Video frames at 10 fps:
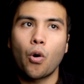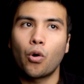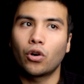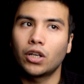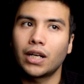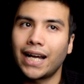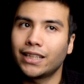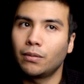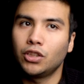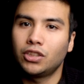or
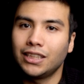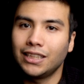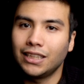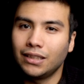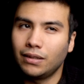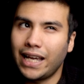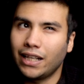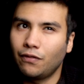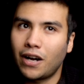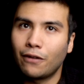IWC
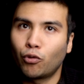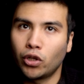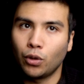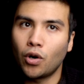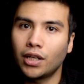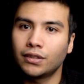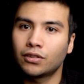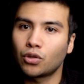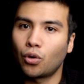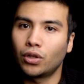
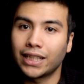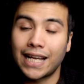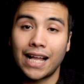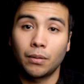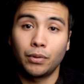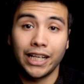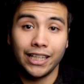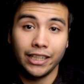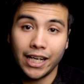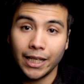8541s or the Caliber
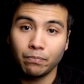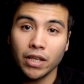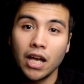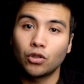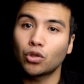89.